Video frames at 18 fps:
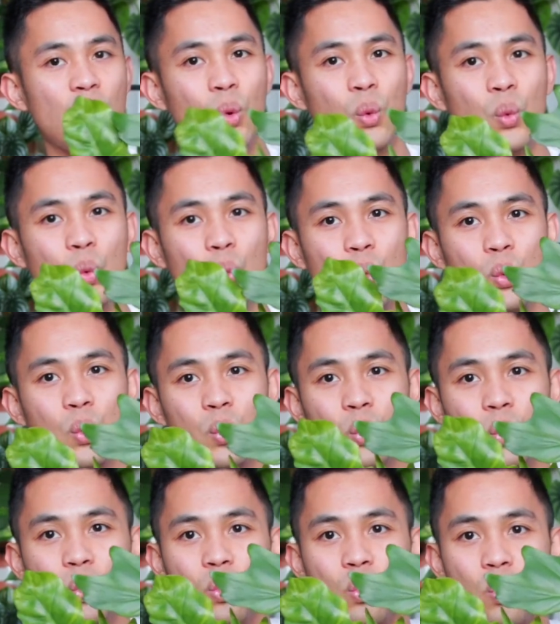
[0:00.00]

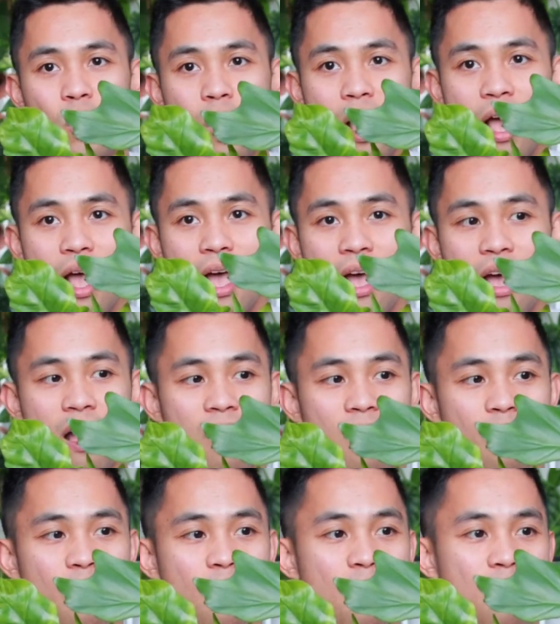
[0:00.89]
Ooh,
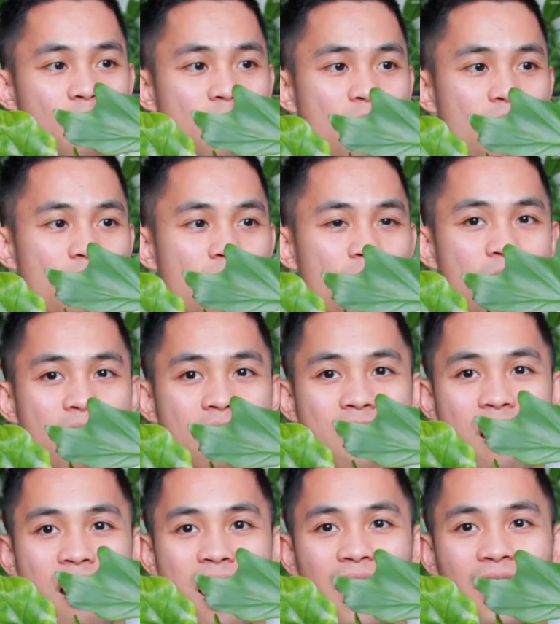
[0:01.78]
wow.
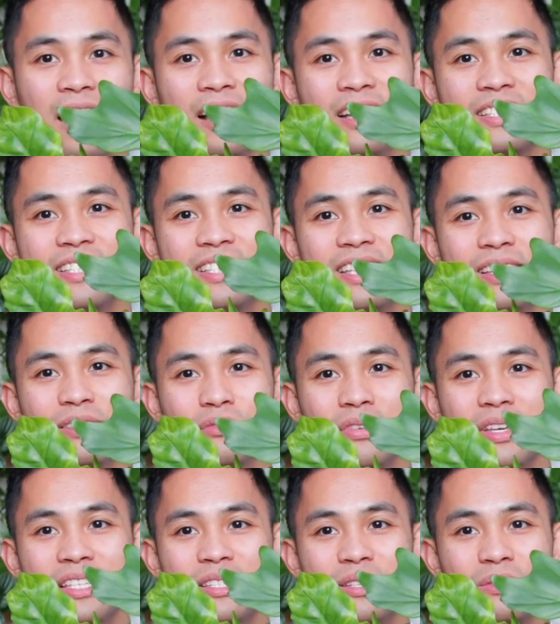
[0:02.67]
I can't see it
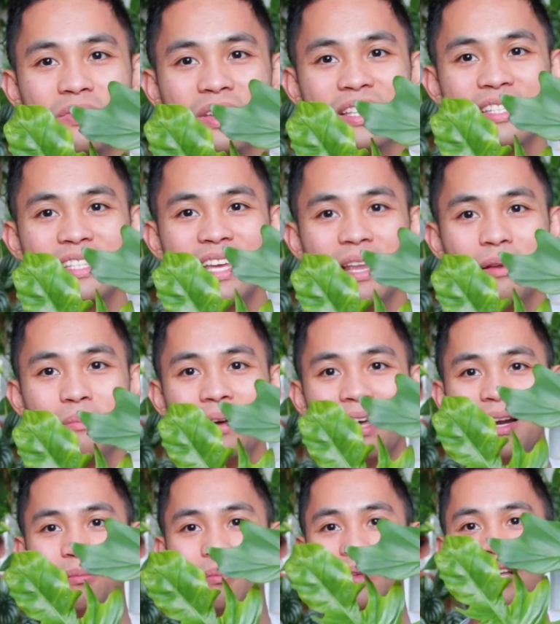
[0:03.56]
face to face yet,
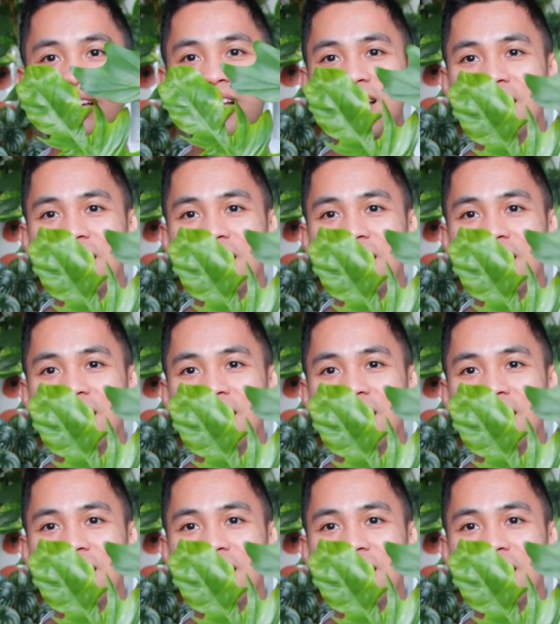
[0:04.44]
but I'm